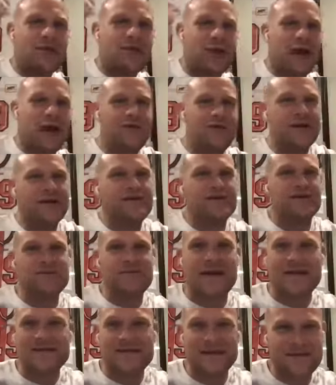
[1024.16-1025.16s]
gravy, it just
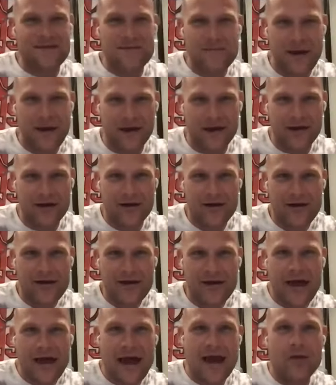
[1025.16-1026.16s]
makes it even better.
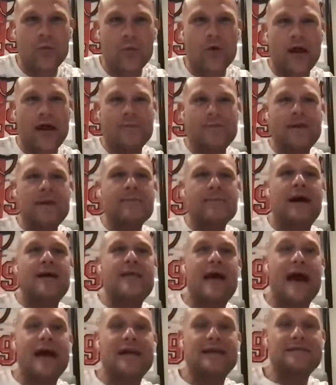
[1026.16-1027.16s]
And what I mean by
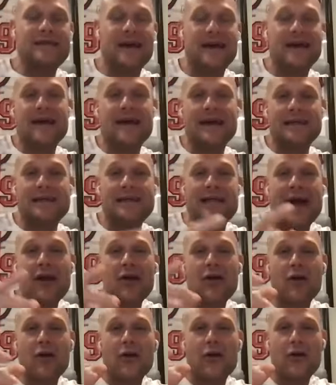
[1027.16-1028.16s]
that is that
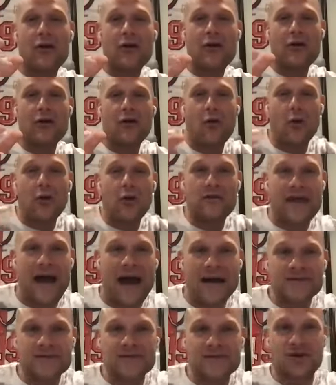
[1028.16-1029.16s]
that all of the
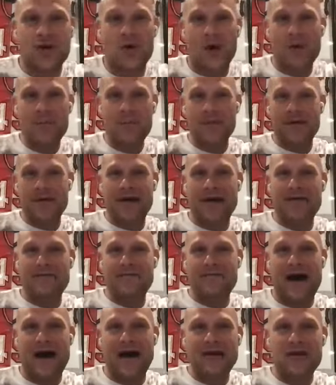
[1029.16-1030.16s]
houses go up in
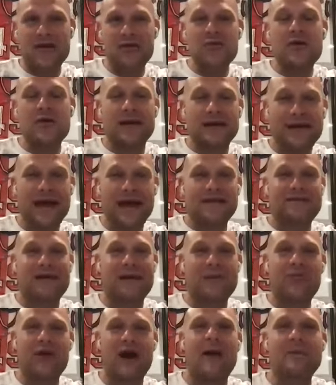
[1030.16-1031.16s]
value. Yes, I
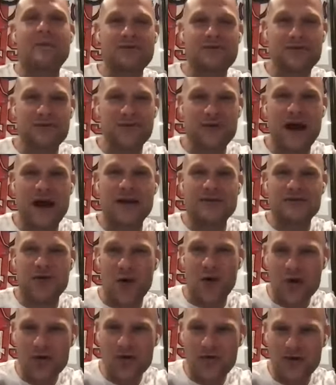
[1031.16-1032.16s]
promise you guys
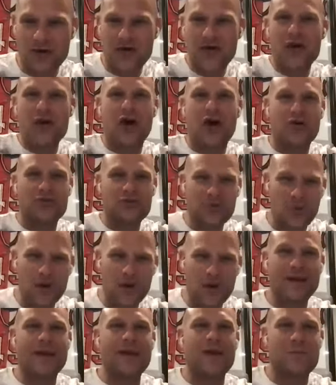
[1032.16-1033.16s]
over a
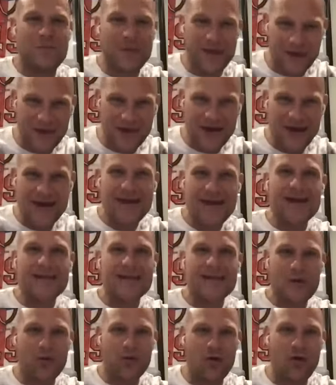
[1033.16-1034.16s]
20 year period,
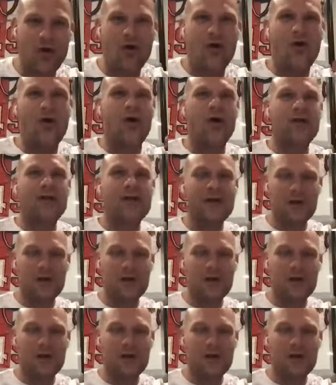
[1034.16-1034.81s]
they will all,